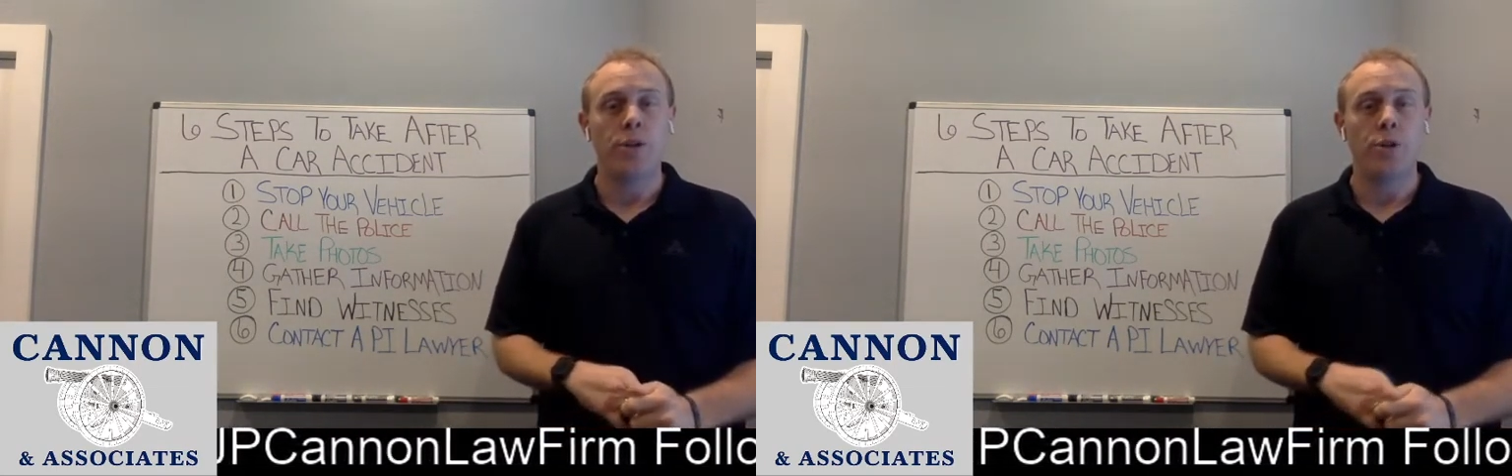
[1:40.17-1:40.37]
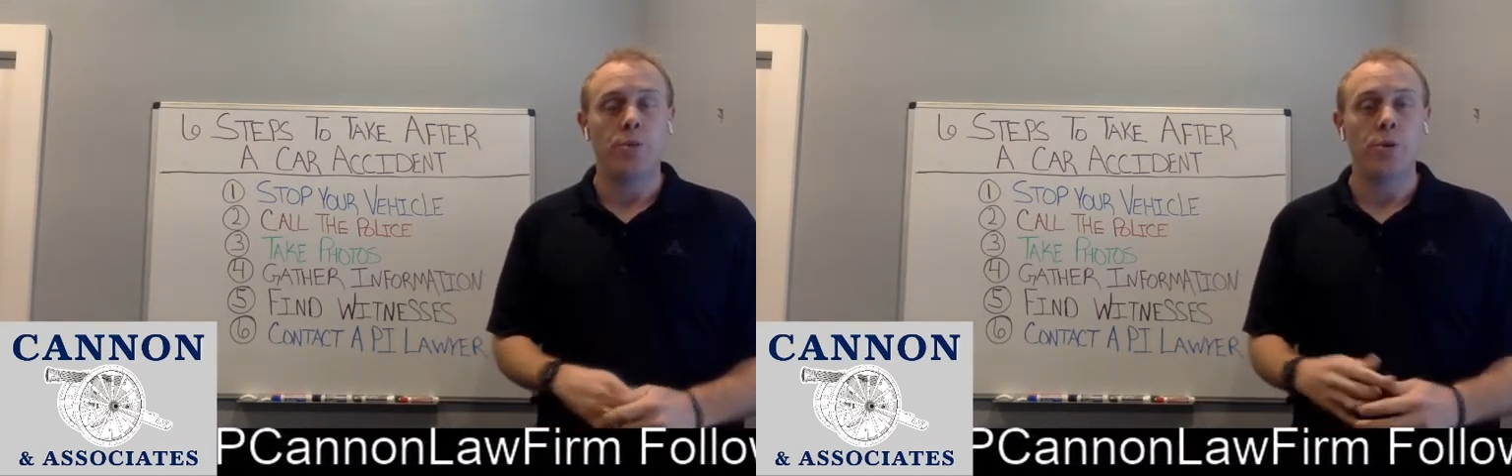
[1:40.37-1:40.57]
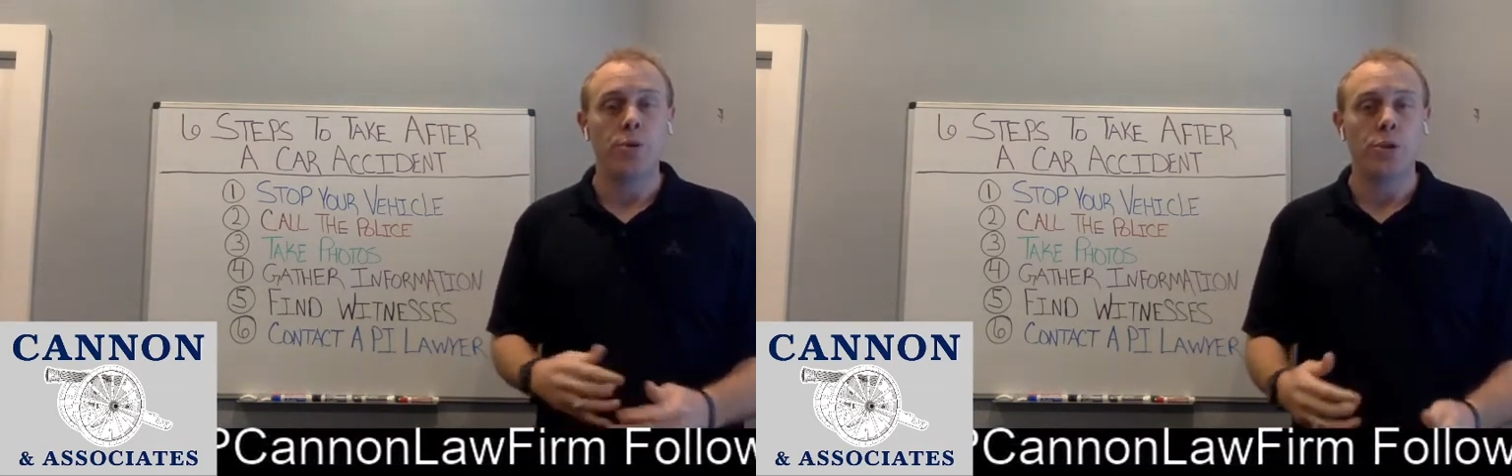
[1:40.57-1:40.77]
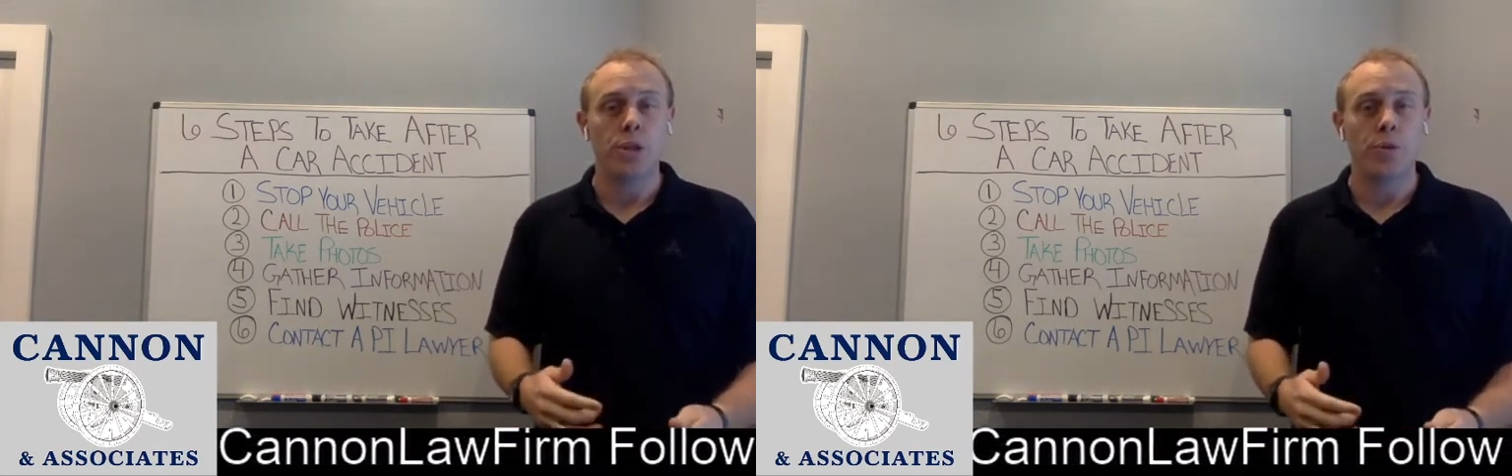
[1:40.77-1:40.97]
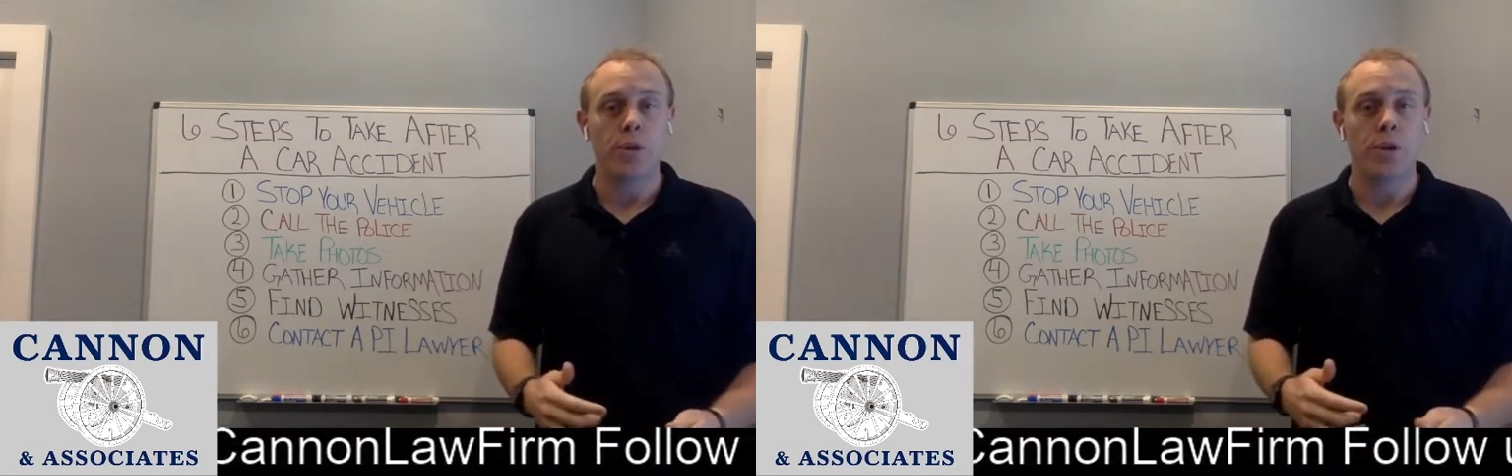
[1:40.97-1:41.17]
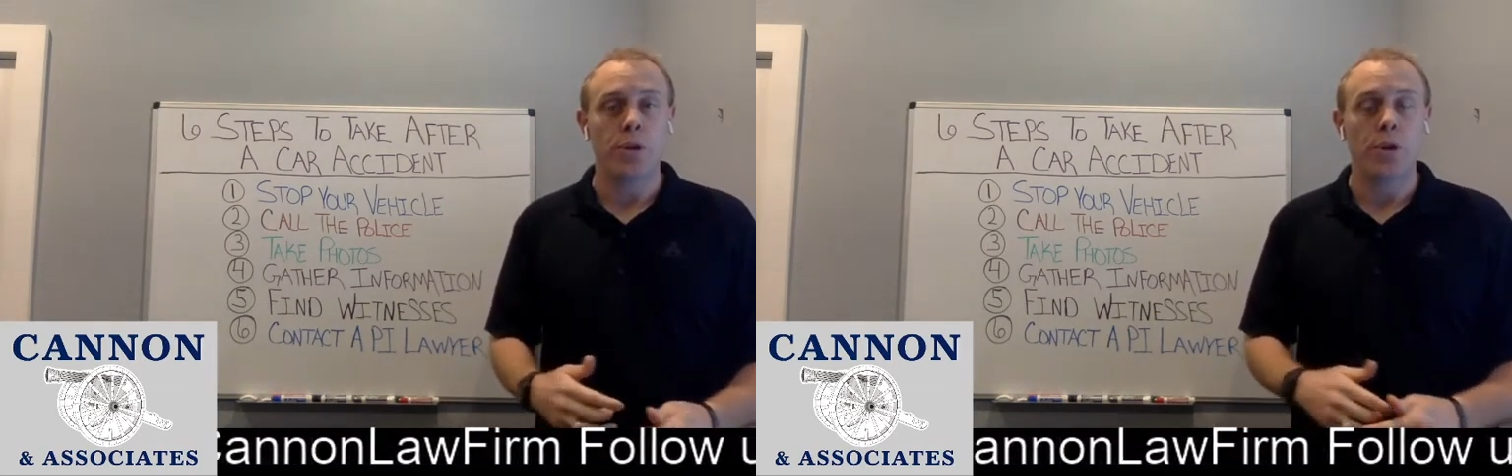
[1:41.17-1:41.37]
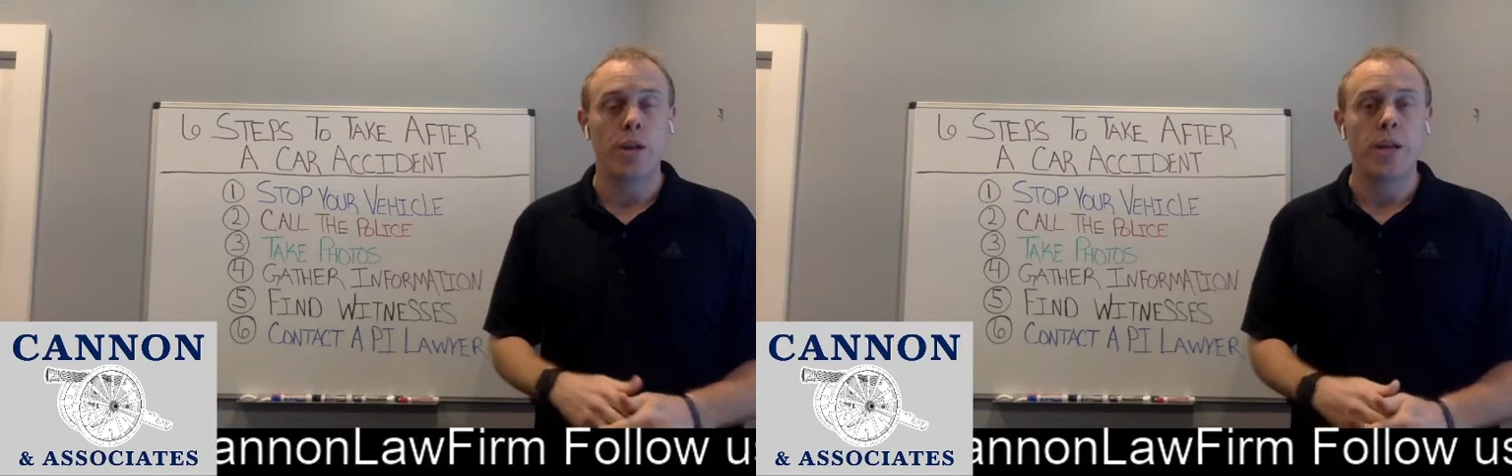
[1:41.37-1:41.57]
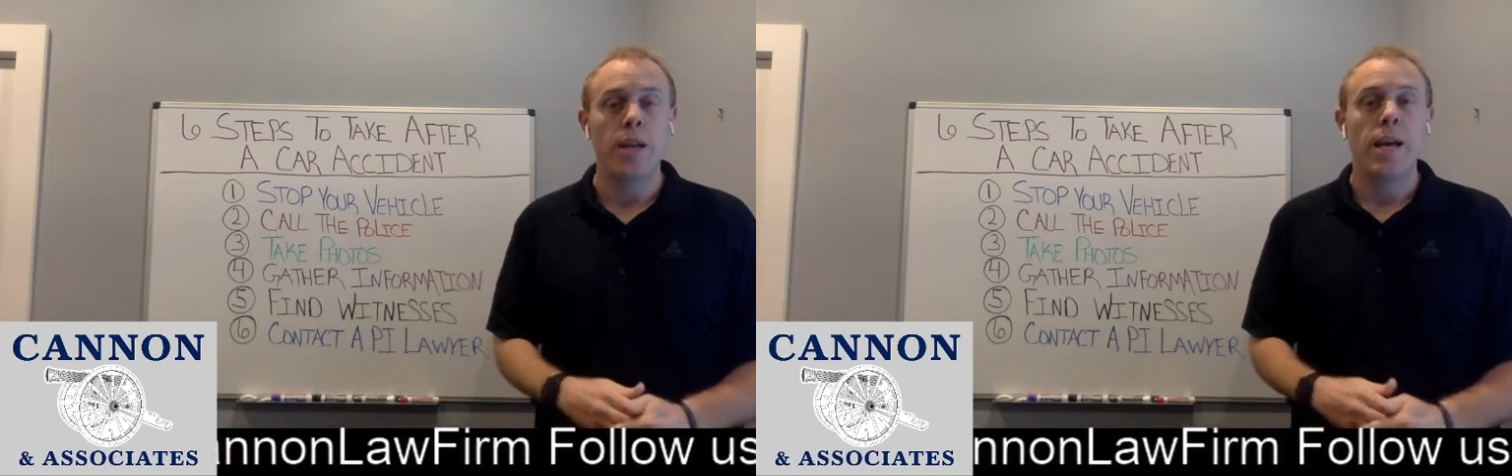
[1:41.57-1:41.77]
to your personal injury attorney